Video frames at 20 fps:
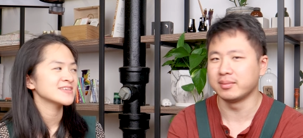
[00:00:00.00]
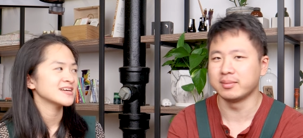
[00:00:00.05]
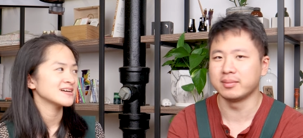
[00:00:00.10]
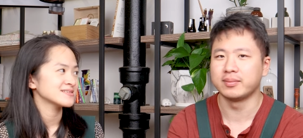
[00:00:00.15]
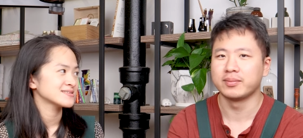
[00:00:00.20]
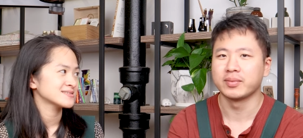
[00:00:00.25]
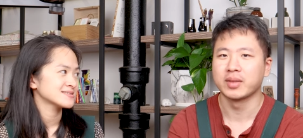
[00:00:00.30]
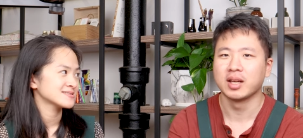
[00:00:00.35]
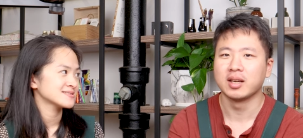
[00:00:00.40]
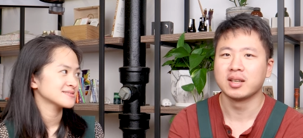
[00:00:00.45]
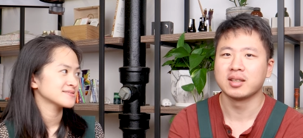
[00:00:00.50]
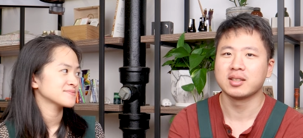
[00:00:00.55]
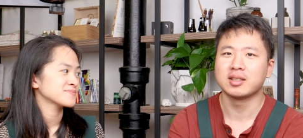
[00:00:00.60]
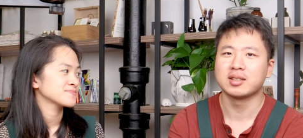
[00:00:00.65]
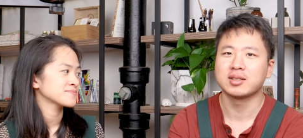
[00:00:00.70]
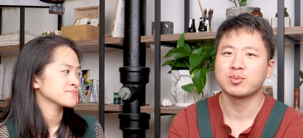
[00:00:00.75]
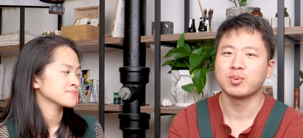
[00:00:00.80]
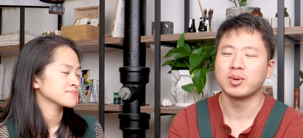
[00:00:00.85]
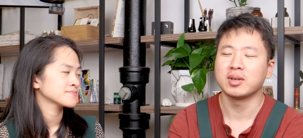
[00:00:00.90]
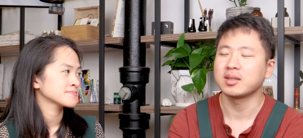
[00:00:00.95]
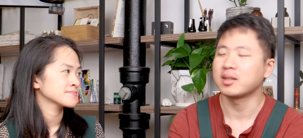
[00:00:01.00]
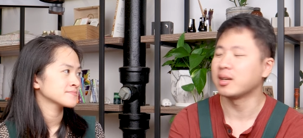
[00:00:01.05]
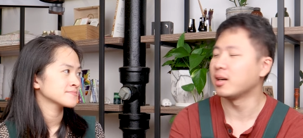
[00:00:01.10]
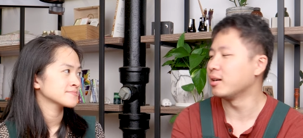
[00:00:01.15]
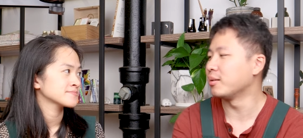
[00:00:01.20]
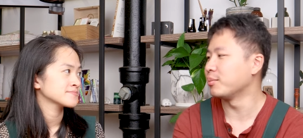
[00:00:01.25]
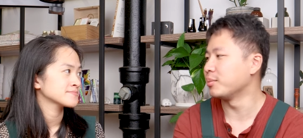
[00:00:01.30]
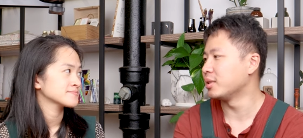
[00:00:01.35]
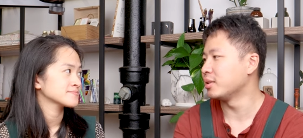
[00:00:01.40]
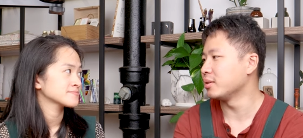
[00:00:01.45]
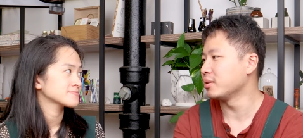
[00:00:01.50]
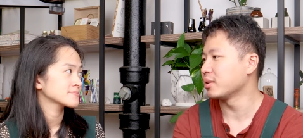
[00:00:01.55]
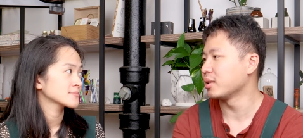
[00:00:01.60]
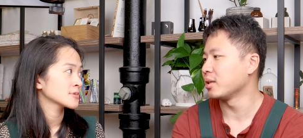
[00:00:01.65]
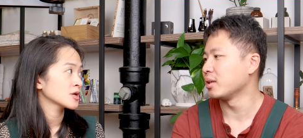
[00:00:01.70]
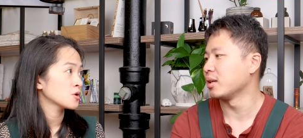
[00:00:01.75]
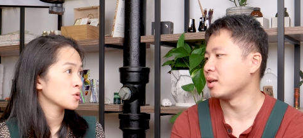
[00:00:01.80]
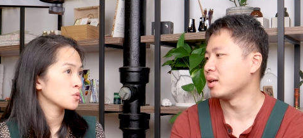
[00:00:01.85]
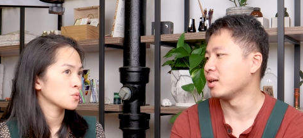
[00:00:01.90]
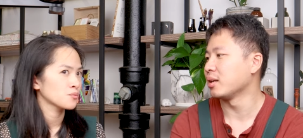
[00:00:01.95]
Speaker 1: Yes. There's one comment.
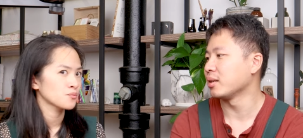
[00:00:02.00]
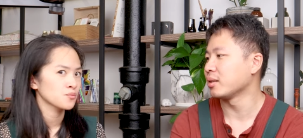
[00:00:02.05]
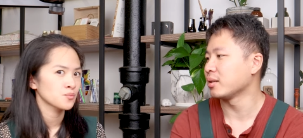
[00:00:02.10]
Oh